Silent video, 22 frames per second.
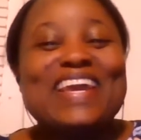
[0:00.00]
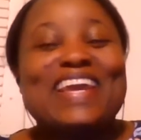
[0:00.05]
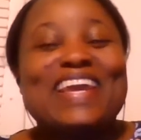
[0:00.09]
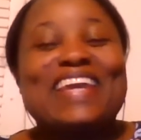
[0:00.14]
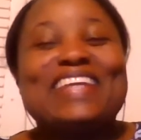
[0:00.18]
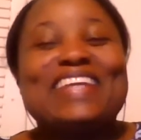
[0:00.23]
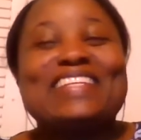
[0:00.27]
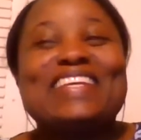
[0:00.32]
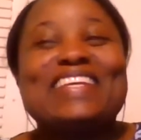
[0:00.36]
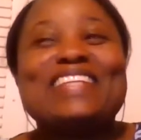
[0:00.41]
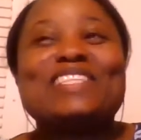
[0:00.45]

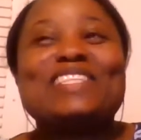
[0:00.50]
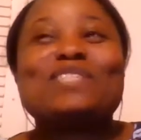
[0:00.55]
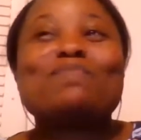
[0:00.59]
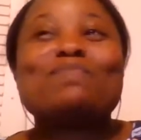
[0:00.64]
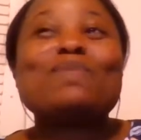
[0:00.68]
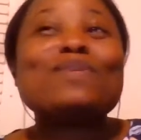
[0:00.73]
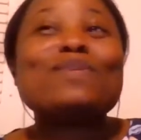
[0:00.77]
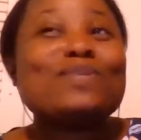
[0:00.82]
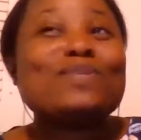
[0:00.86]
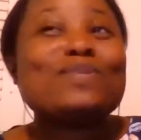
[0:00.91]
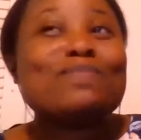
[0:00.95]
It's
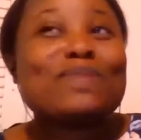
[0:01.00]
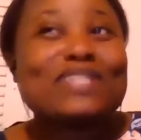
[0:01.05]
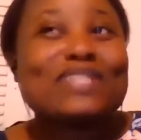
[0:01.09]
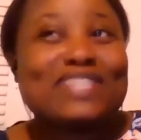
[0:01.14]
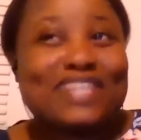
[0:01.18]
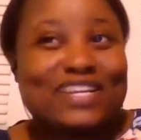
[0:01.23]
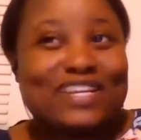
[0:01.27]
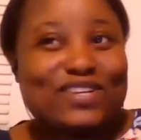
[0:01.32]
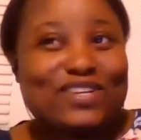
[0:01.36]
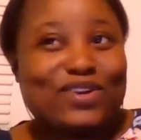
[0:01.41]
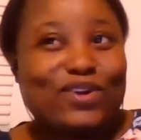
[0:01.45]
supposed to be
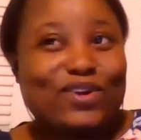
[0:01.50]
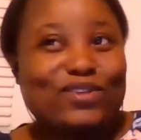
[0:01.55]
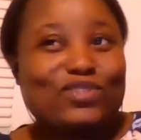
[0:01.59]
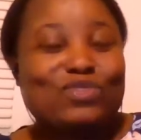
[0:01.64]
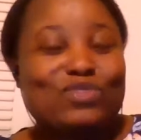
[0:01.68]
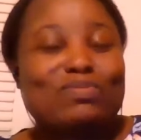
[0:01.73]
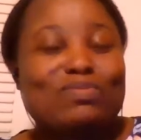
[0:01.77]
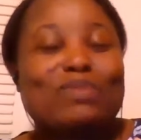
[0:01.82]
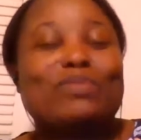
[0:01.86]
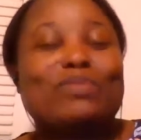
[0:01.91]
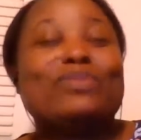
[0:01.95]
chicken corn
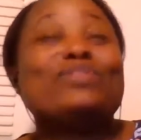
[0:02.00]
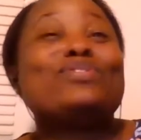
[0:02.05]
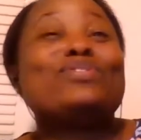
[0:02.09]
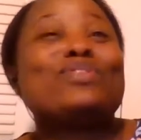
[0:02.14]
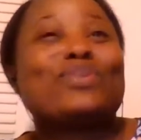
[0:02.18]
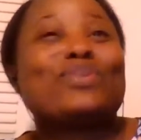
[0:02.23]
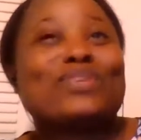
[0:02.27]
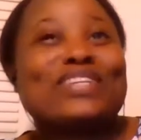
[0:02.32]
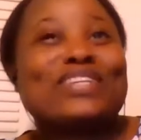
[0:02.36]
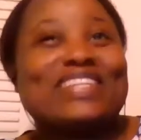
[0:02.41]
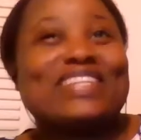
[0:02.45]
soup, but we use
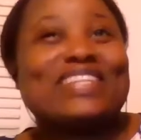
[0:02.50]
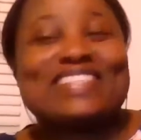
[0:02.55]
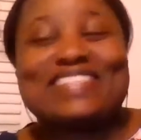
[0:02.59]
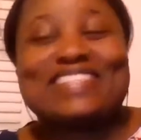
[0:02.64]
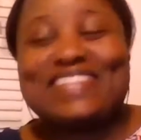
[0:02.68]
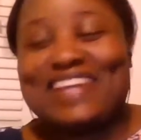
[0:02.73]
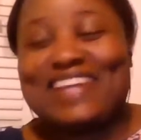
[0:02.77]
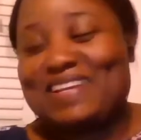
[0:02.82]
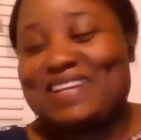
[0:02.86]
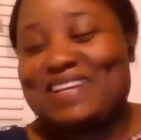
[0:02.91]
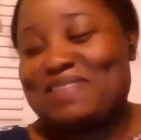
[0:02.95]
turkey
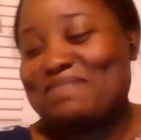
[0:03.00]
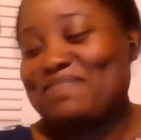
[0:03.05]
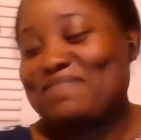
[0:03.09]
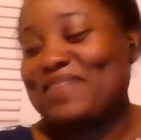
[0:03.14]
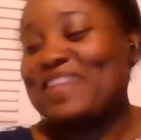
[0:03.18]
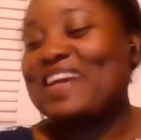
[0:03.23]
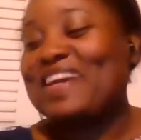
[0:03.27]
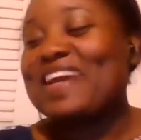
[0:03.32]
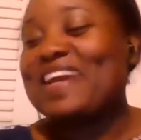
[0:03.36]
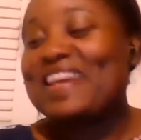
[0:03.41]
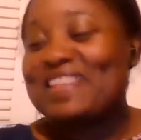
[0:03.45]
instead.
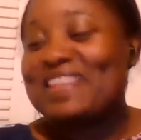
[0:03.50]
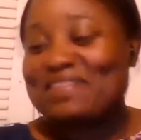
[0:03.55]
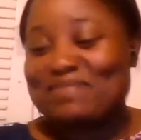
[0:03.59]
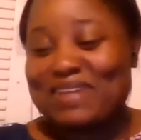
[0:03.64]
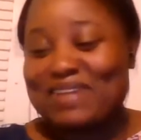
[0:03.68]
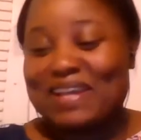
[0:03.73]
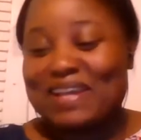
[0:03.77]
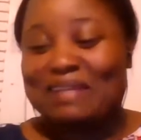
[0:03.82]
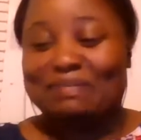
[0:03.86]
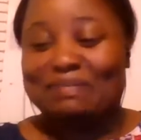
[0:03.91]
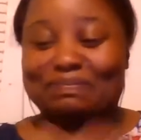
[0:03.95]
But
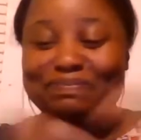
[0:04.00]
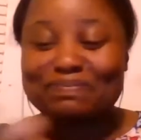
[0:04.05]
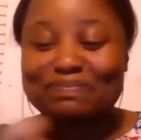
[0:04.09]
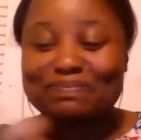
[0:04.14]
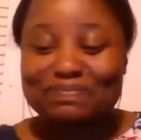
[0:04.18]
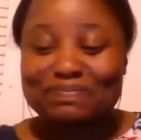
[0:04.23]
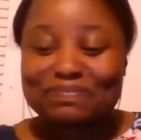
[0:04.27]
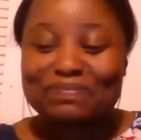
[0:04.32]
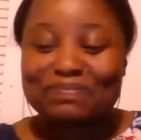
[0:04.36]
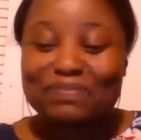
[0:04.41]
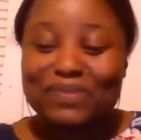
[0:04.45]
anyway,
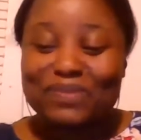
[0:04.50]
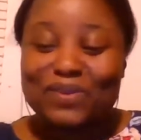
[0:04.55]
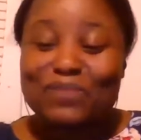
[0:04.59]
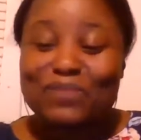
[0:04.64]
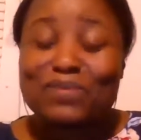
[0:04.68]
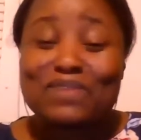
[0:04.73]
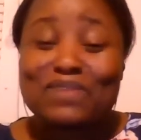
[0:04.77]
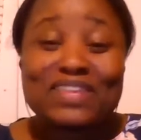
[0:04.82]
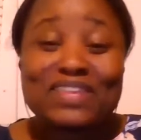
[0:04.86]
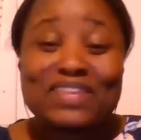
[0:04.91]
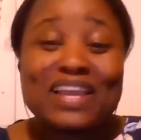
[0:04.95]

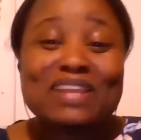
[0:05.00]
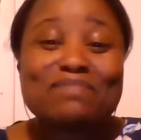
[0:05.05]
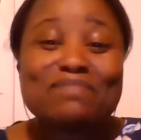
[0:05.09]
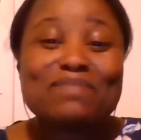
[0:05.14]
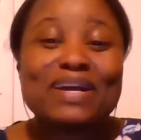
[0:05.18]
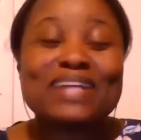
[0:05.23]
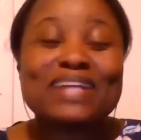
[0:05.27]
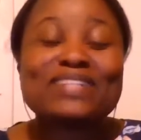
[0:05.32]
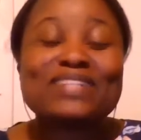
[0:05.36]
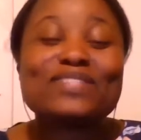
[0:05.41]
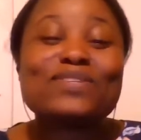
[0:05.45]
with that in
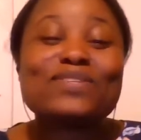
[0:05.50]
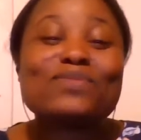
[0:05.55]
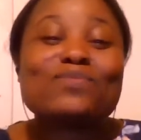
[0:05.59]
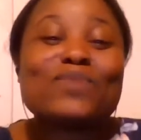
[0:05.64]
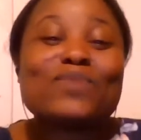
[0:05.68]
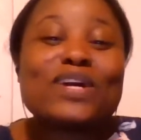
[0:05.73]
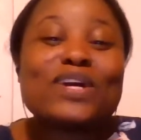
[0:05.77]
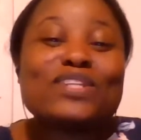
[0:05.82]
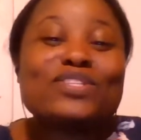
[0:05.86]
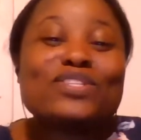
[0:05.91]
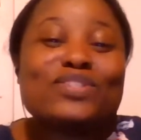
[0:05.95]
mind, so
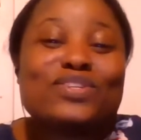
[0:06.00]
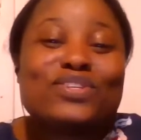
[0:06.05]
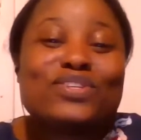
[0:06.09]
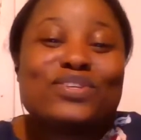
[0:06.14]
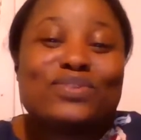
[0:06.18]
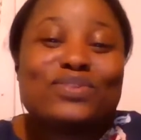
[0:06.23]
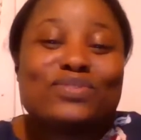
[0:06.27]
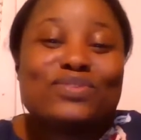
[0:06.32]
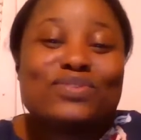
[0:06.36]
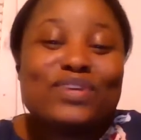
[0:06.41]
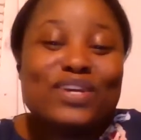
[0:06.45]
what do
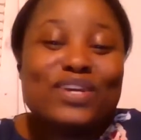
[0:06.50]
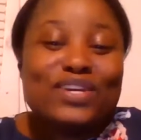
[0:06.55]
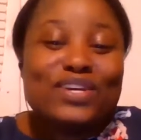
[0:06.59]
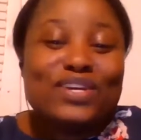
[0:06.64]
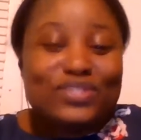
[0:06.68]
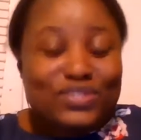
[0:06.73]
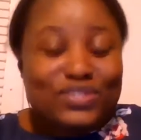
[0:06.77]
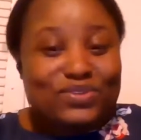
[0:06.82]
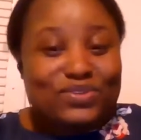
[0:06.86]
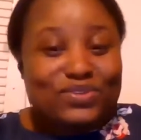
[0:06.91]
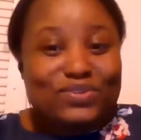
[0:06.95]
you
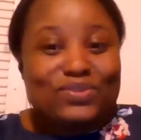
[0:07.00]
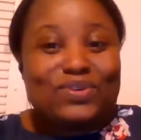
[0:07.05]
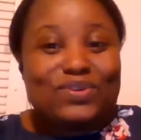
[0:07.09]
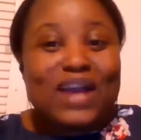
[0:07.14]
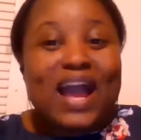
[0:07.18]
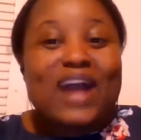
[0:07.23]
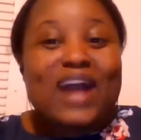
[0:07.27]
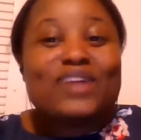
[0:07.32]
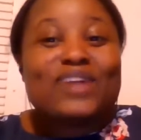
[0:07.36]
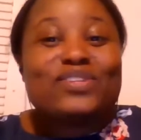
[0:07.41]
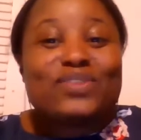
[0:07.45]
do?
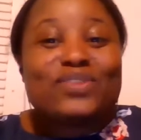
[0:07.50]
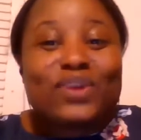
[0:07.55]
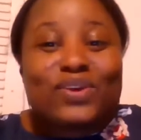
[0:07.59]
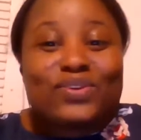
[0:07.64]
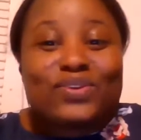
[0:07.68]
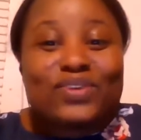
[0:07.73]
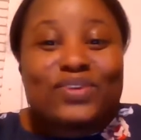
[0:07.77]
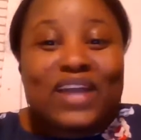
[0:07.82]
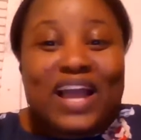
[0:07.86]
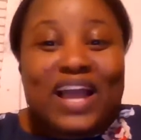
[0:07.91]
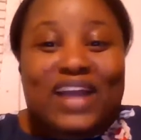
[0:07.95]
How
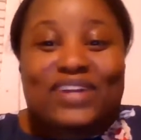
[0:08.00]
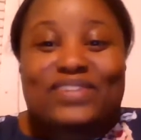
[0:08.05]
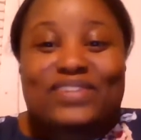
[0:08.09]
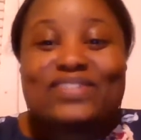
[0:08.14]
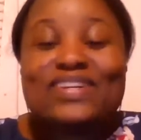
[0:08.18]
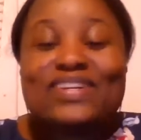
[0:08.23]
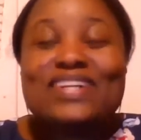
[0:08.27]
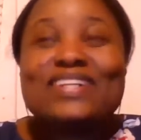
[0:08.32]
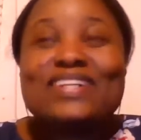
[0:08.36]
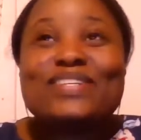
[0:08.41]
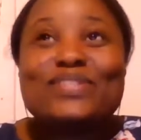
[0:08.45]

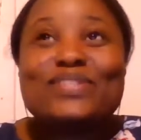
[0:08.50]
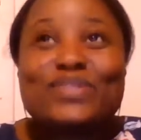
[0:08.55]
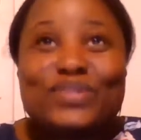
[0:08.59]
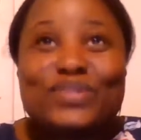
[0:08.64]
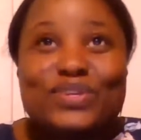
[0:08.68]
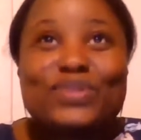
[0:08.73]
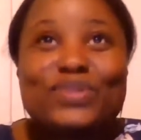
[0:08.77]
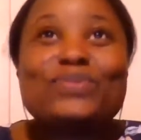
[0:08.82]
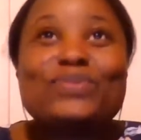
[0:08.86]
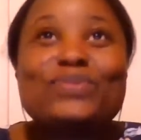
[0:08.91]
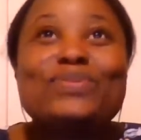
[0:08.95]
do
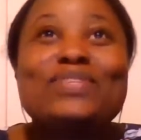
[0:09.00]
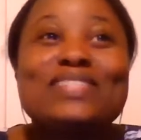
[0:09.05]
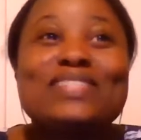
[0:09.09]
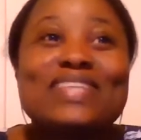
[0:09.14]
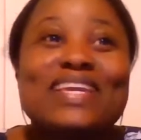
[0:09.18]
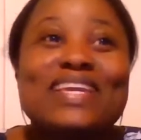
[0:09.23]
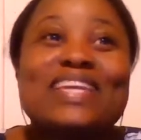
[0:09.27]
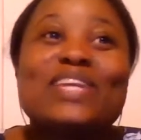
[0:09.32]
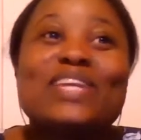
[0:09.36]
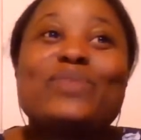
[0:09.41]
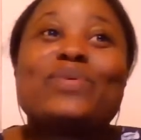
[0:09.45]
you
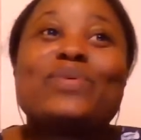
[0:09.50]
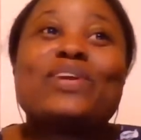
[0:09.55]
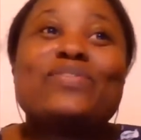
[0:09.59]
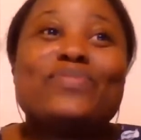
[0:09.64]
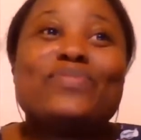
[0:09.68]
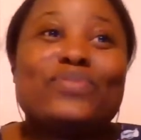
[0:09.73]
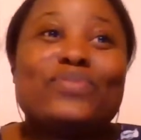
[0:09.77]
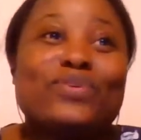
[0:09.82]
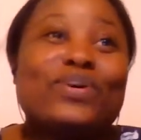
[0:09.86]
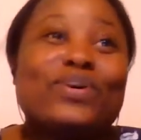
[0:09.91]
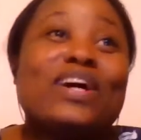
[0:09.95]
stay
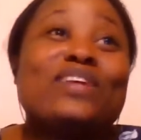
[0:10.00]
grateful?